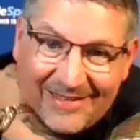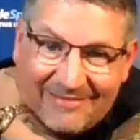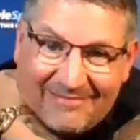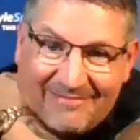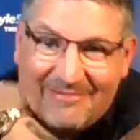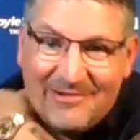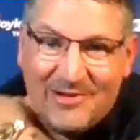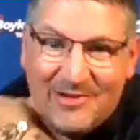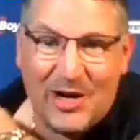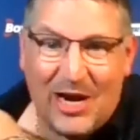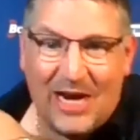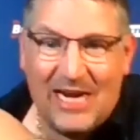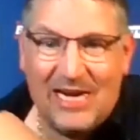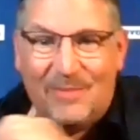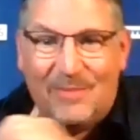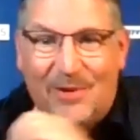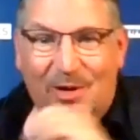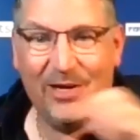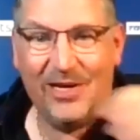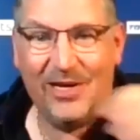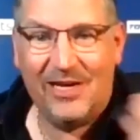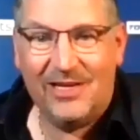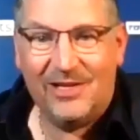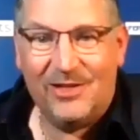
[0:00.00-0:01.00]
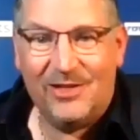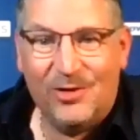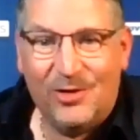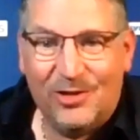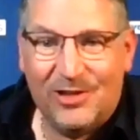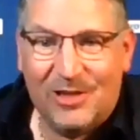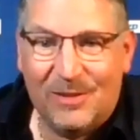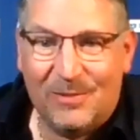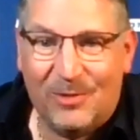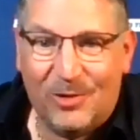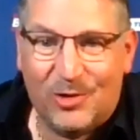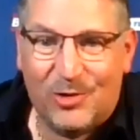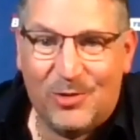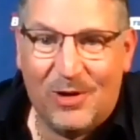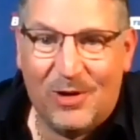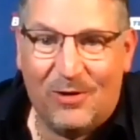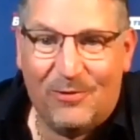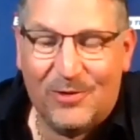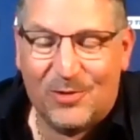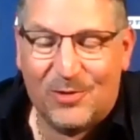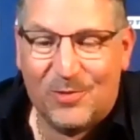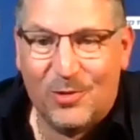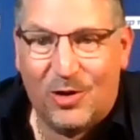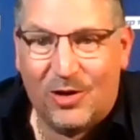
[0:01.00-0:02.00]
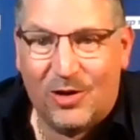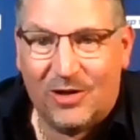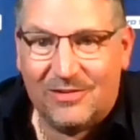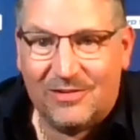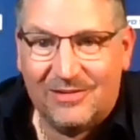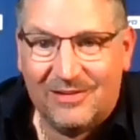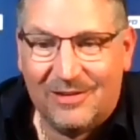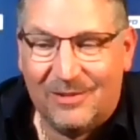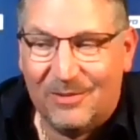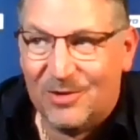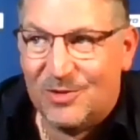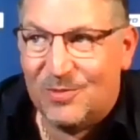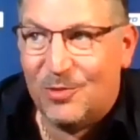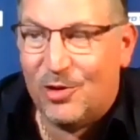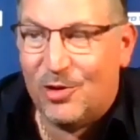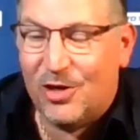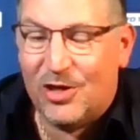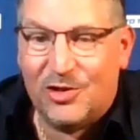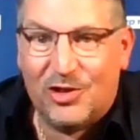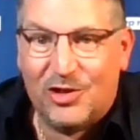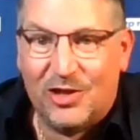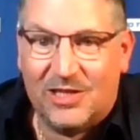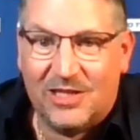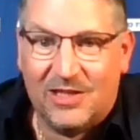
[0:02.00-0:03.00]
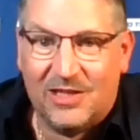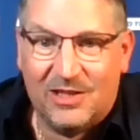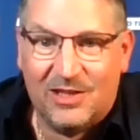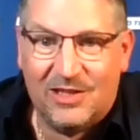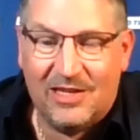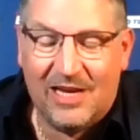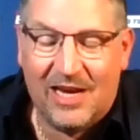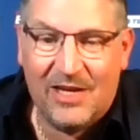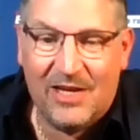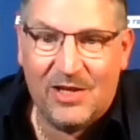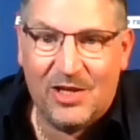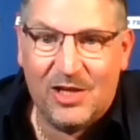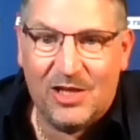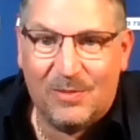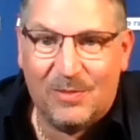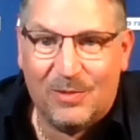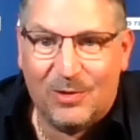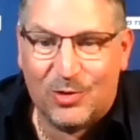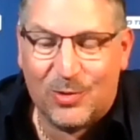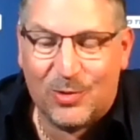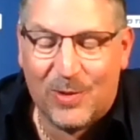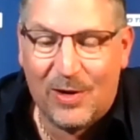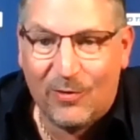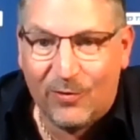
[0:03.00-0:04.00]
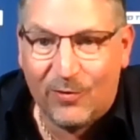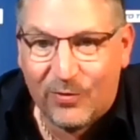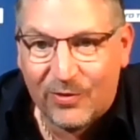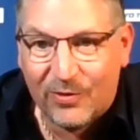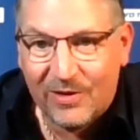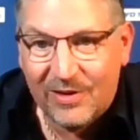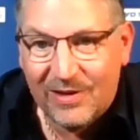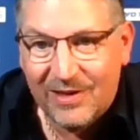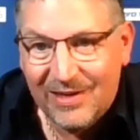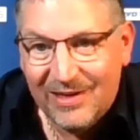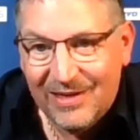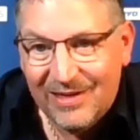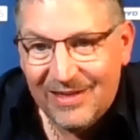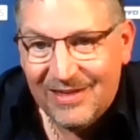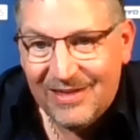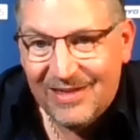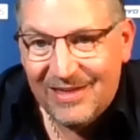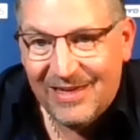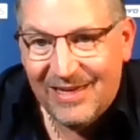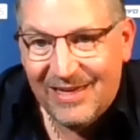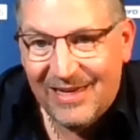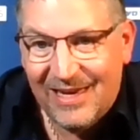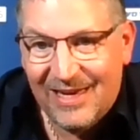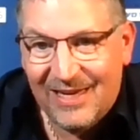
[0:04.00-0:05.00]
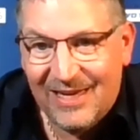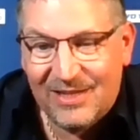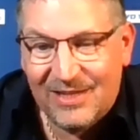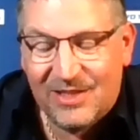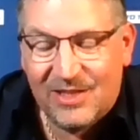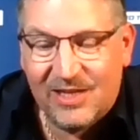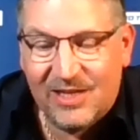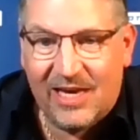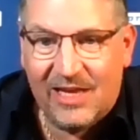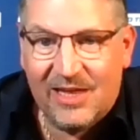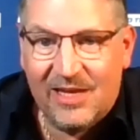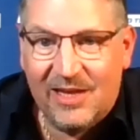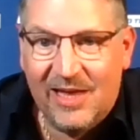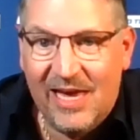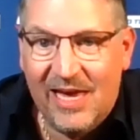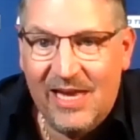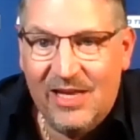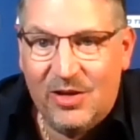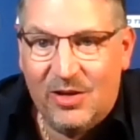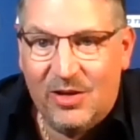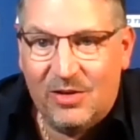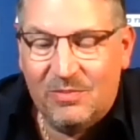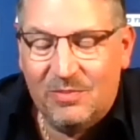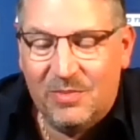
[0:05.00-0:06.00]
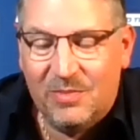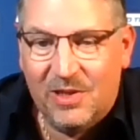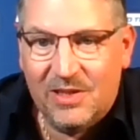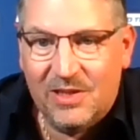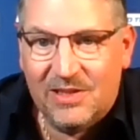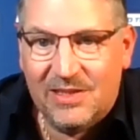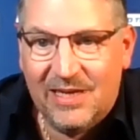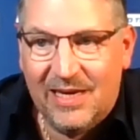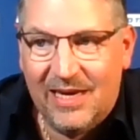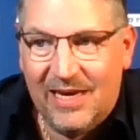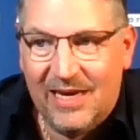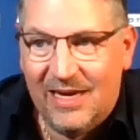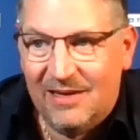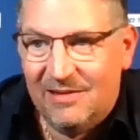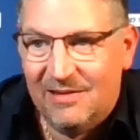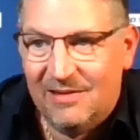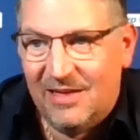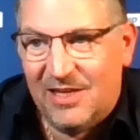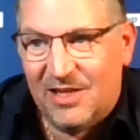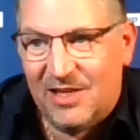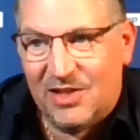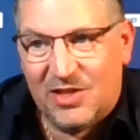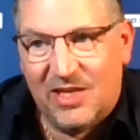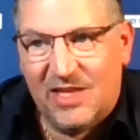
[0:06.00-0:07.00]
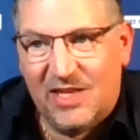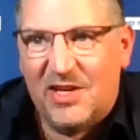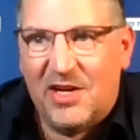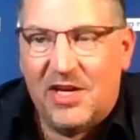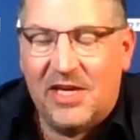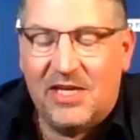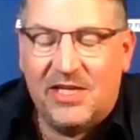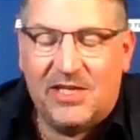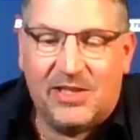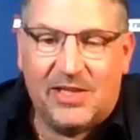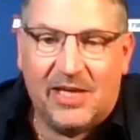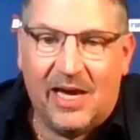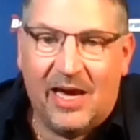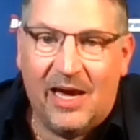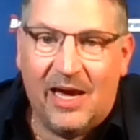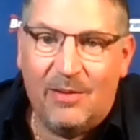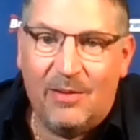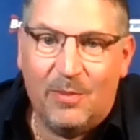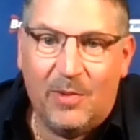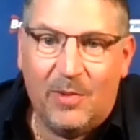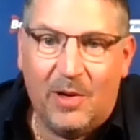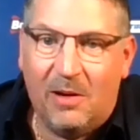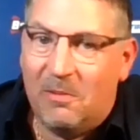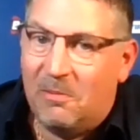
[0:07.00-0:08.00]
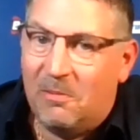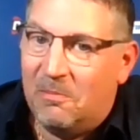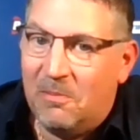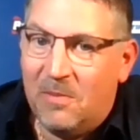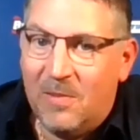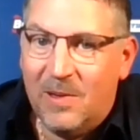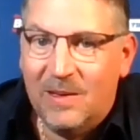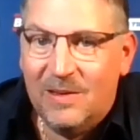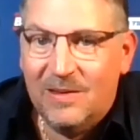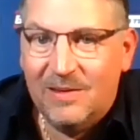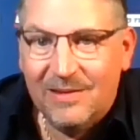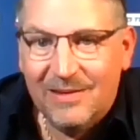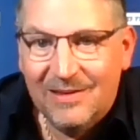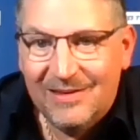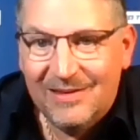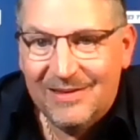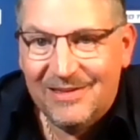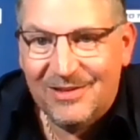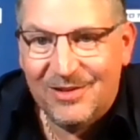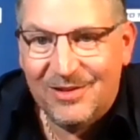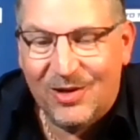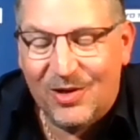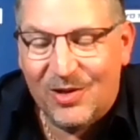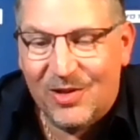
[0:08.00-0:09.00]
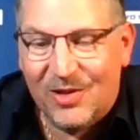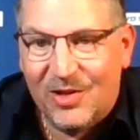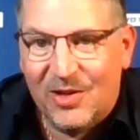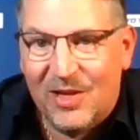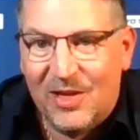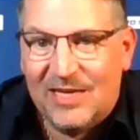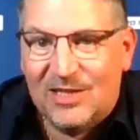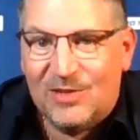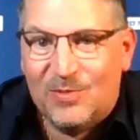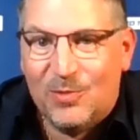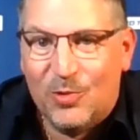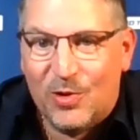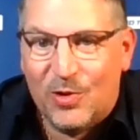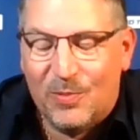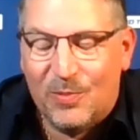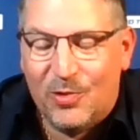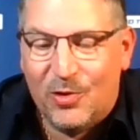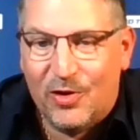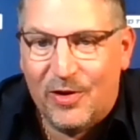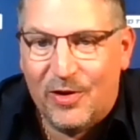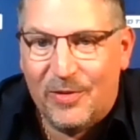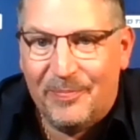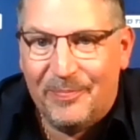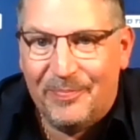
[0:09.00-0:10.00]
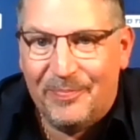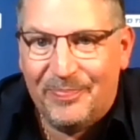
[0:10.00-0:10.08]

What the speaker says: crying about it. You know, double 12 was more, I was more interested in hitting the double 12 to get the leg done. But like I say, they're nice to hit, but no, the leg's more important.